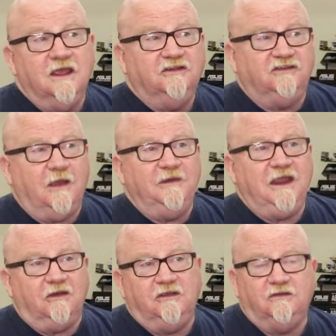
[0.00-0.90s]
She's coming
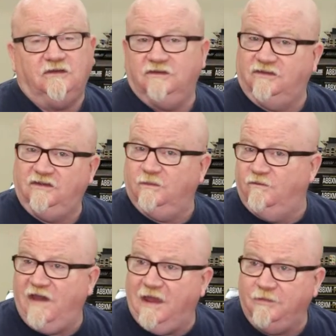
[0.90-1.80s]
down to Houston to see some
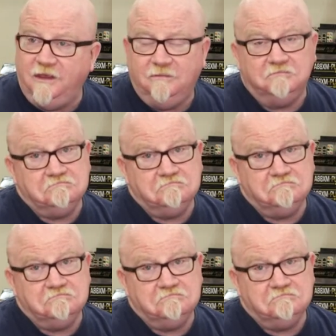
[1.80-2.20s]
family.